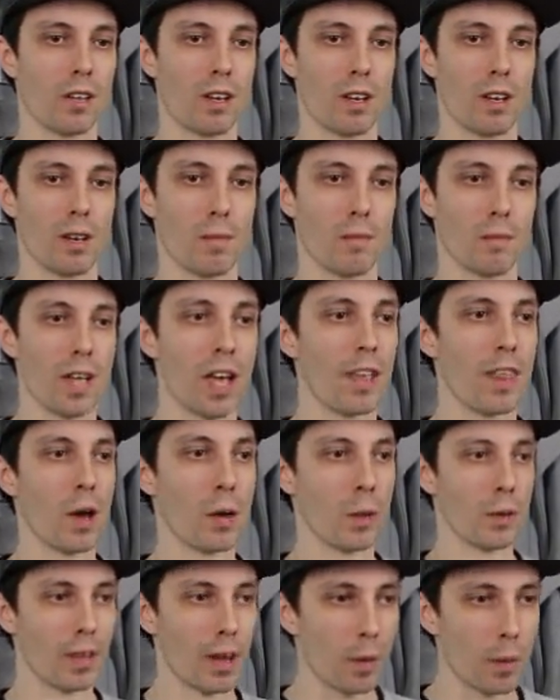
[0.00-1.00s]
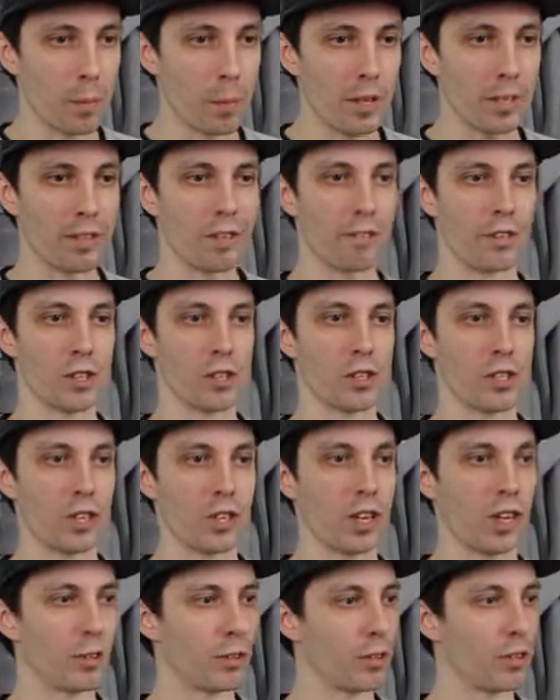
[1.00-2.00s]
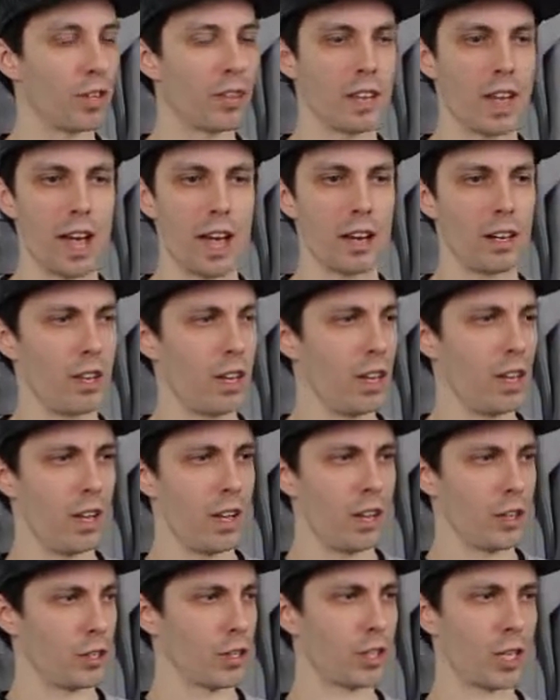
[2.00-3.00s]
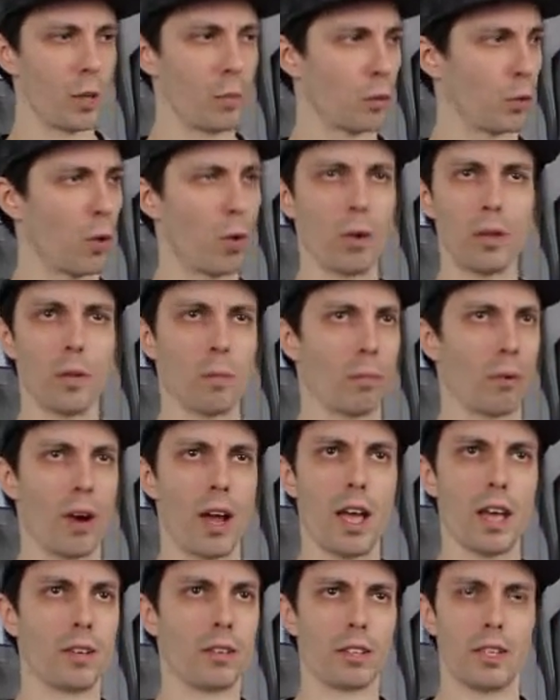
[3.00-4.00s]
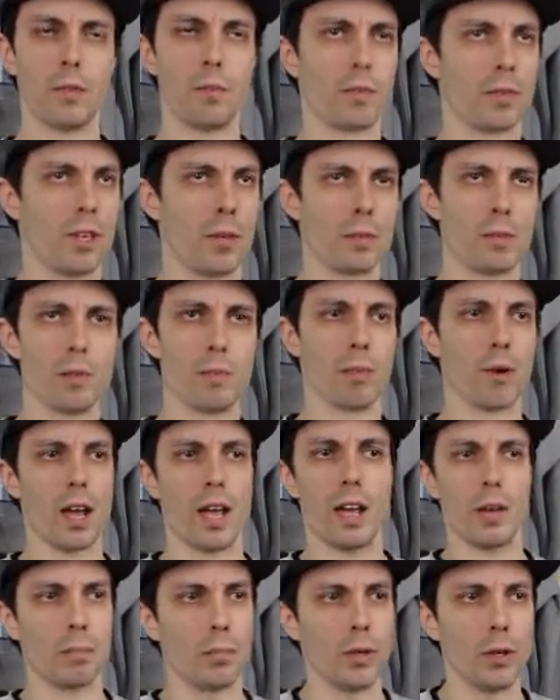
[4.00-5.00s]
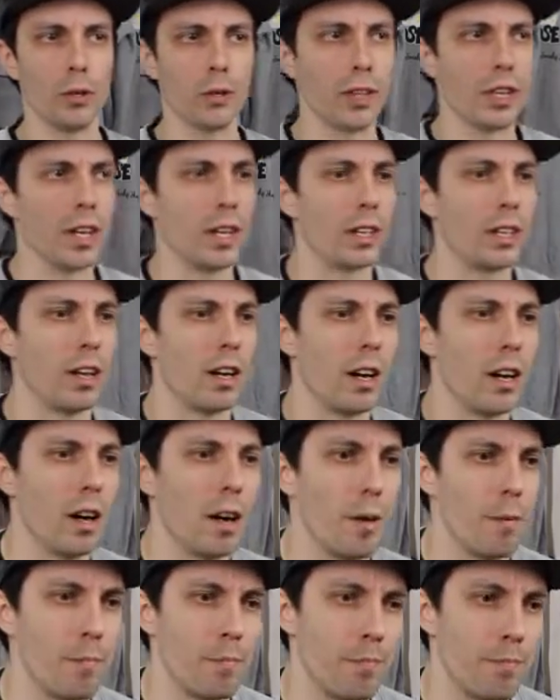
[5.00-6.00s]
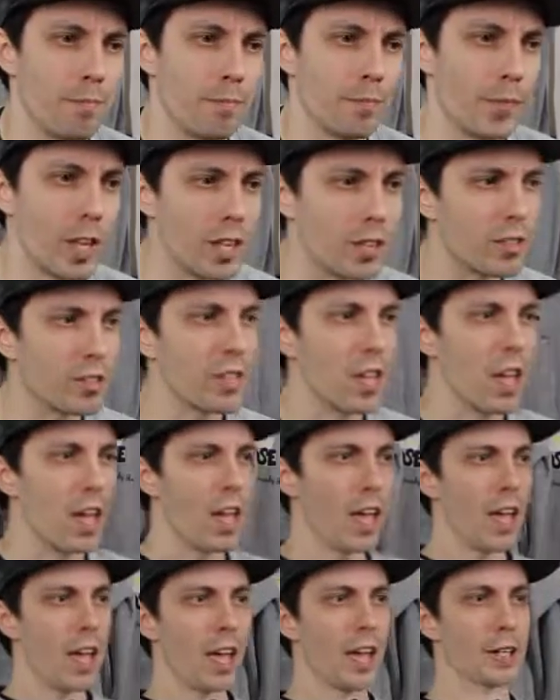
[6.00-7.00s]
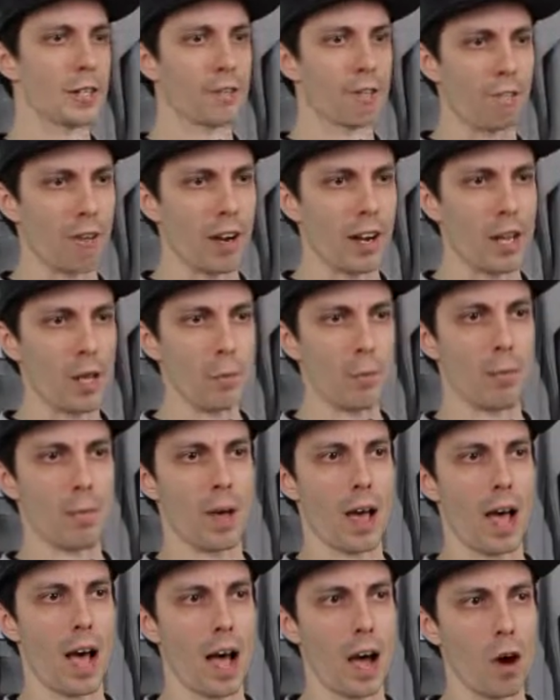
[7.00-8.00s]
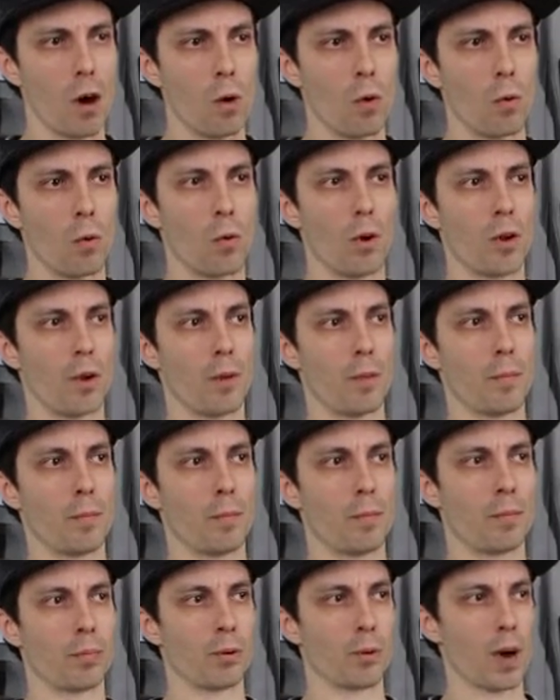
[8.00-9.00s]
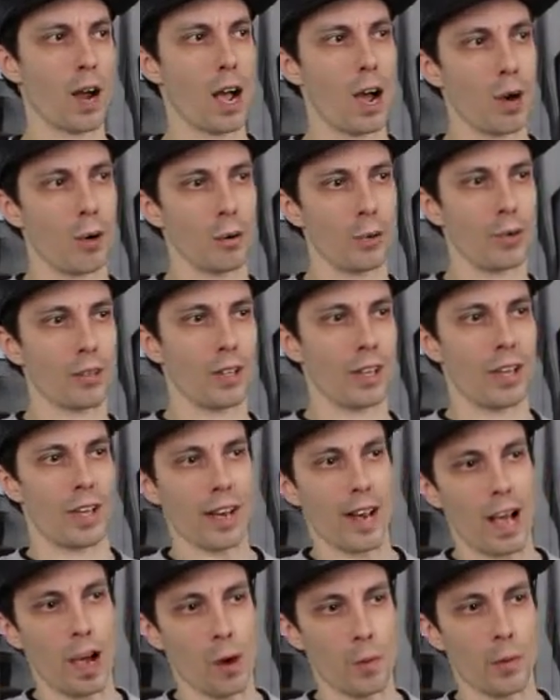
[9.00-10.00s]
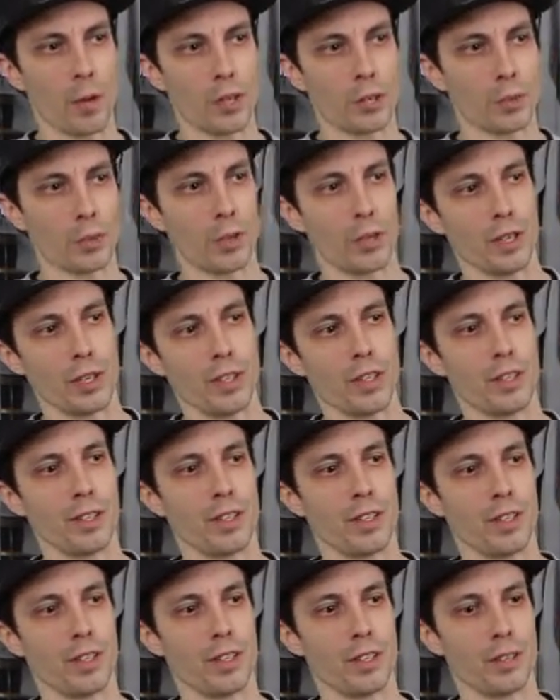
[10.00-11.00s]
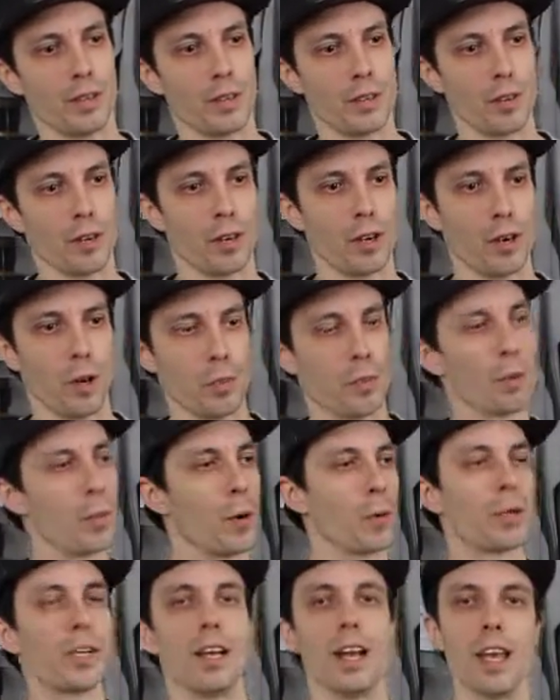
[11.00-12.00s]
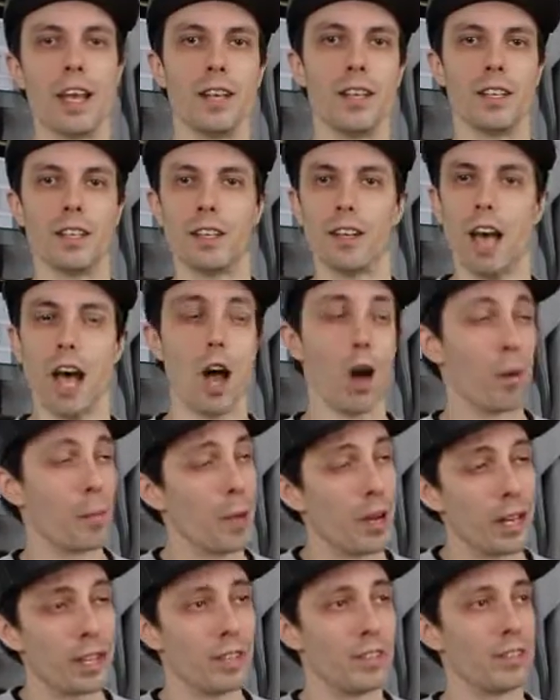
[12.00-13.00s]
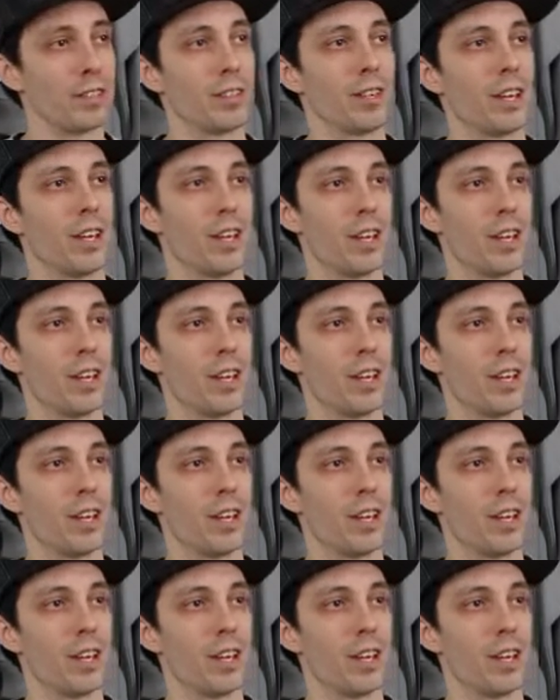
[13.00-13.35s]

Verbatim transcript: Um, yeah, that would that would be the vision. Other than that, just keep growing the brand, keep keep the brand building. Um, it's it's funny how proud and how much we uh, promote Canadian. How many